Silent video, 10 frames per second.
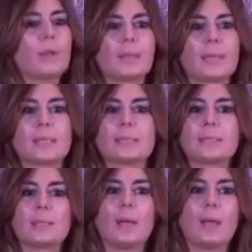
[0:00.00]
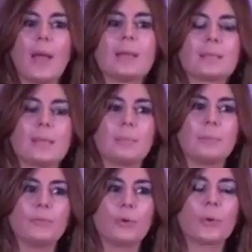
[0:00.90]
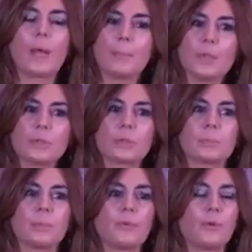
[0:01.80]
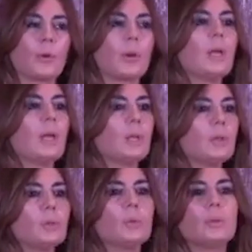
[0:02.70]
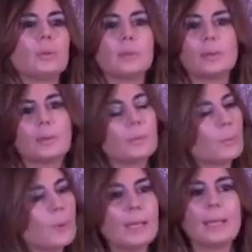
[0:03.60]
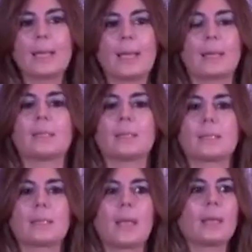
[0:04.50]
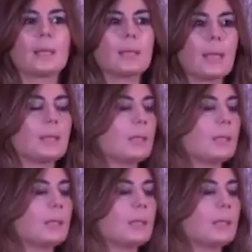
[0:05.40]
the things I mentioned before, you really can understand that